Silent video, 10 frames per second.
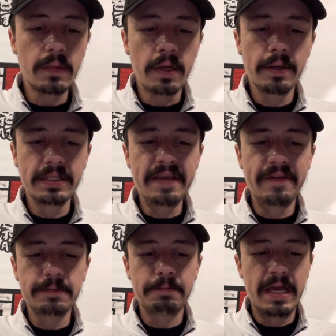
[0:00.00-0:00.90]
Their
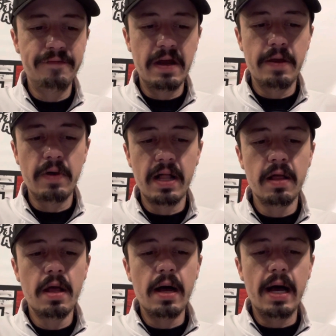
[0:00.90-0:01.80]
defense played very well.
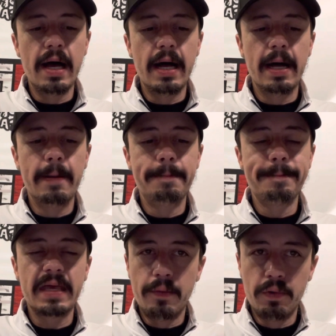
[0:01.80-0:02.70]
Um,
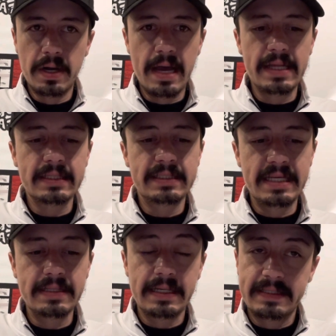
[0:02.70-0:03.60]
and I wonder how that
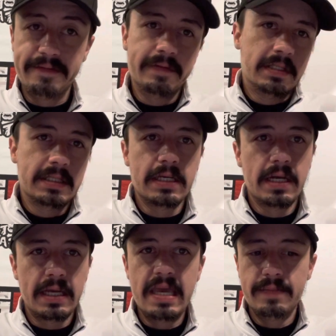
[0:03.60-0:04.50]
de that defense is going
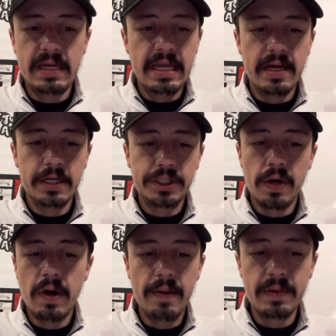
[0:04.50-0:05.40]
to keep needing to
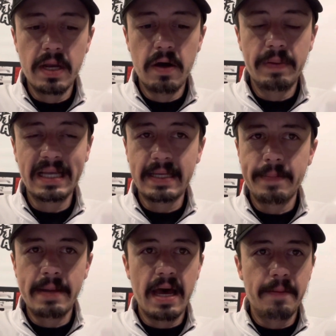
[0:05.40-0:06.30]
show up, you know, because I'm,
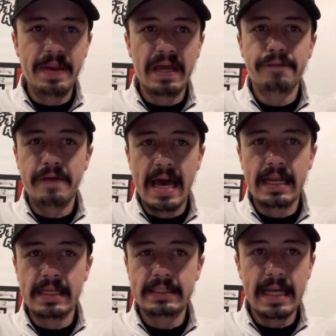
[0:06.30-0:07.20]
I'm, not a big fan
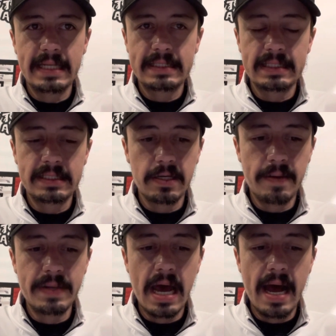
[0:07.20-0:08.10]
of the Saints this year.
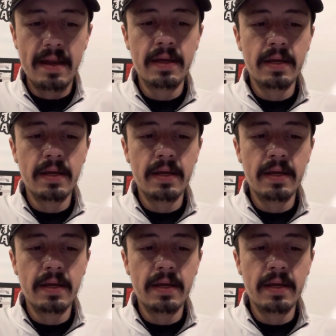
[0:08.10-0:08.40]
I'm not.